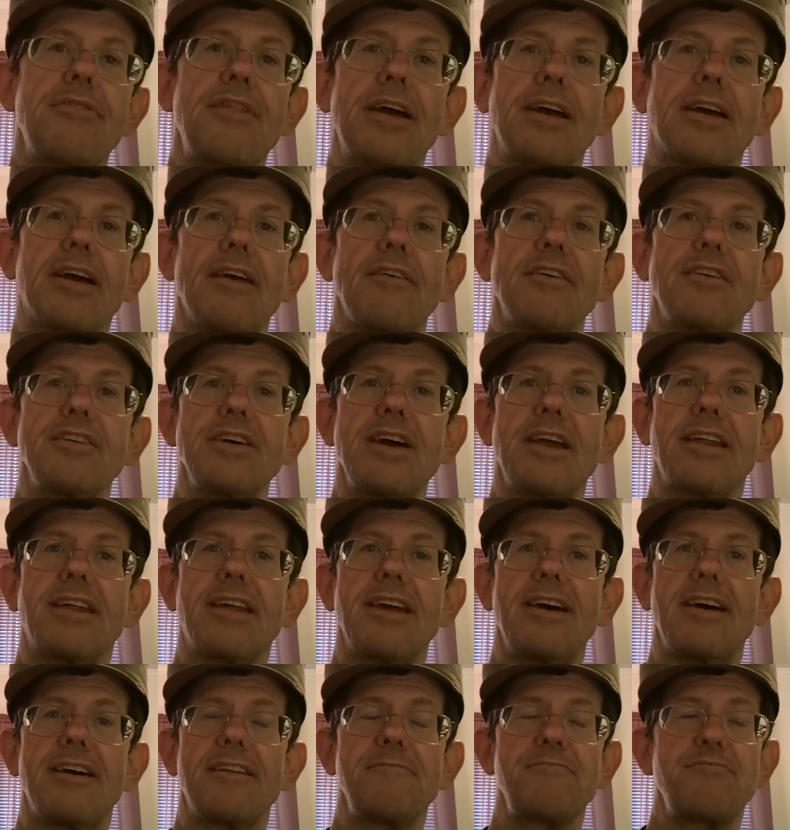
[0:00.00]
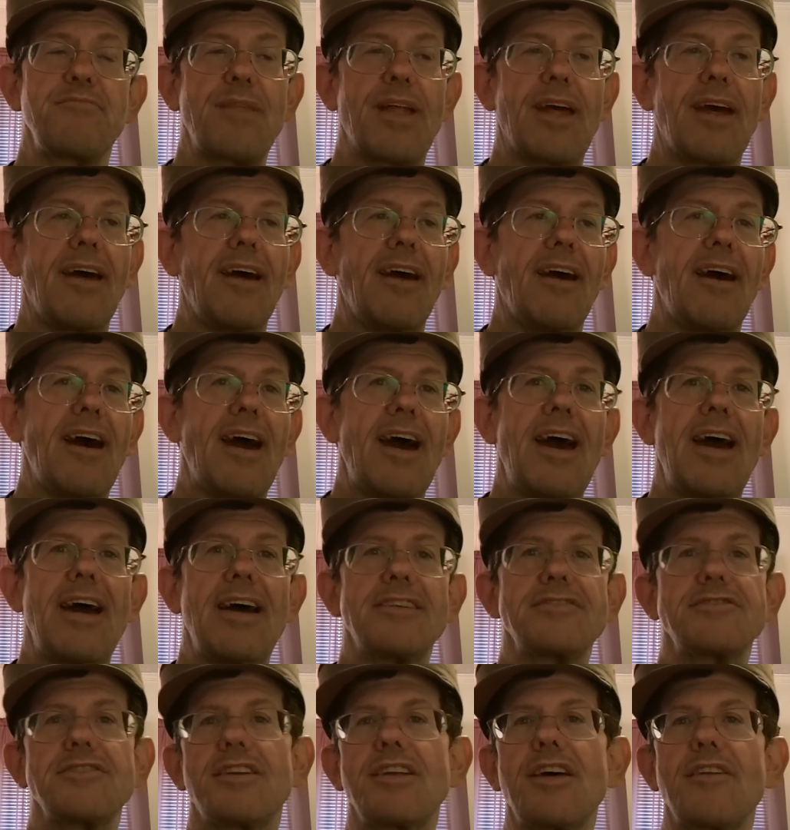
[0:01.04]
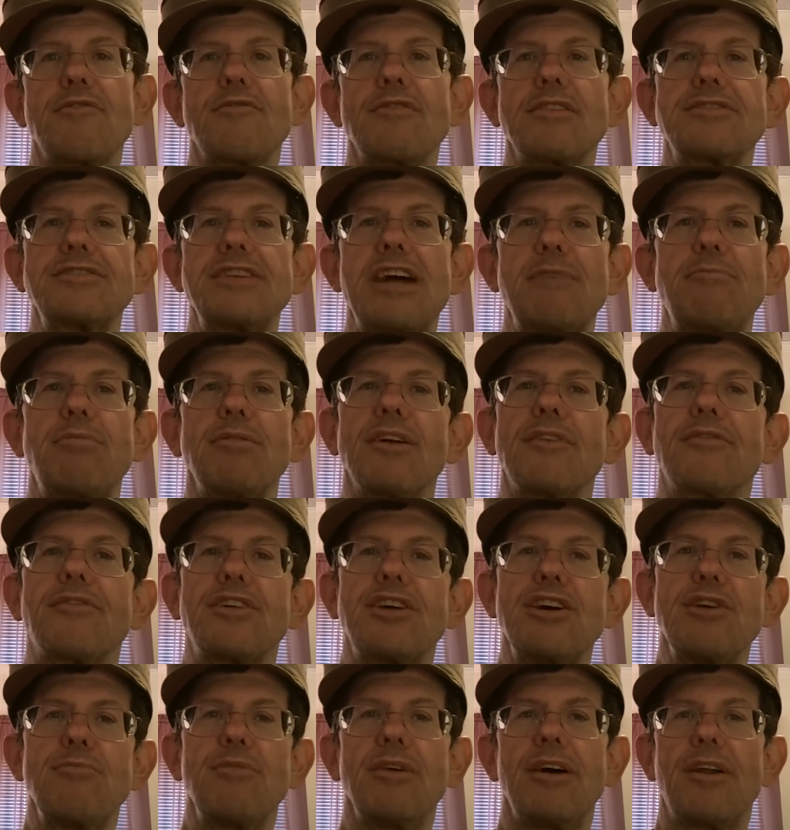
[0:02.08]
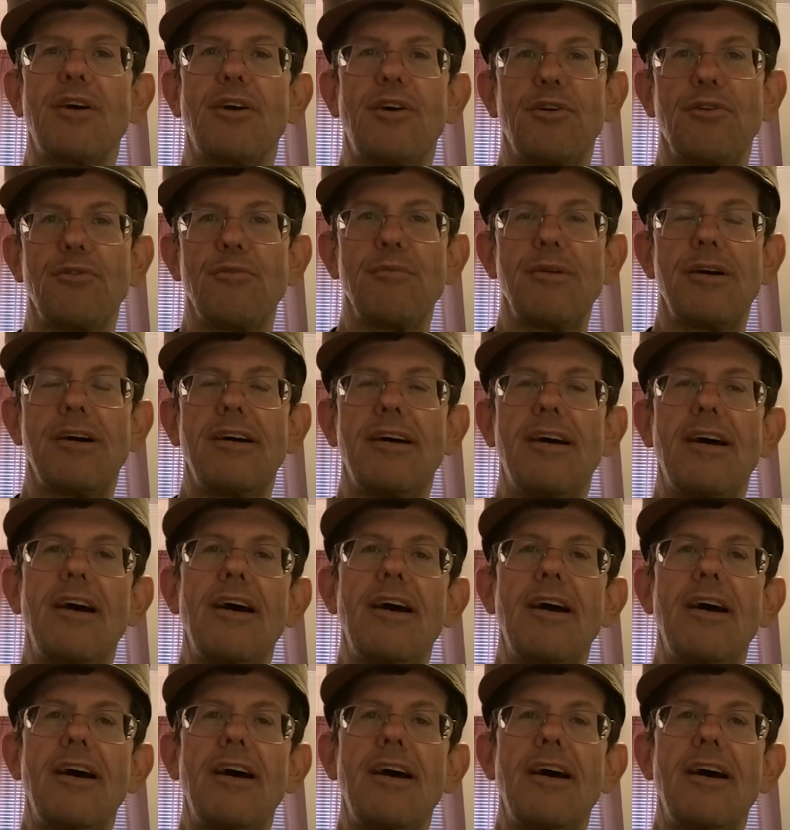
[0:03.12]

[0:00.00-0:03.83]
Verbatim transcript: Think of it yet again as another example of Cuba at home.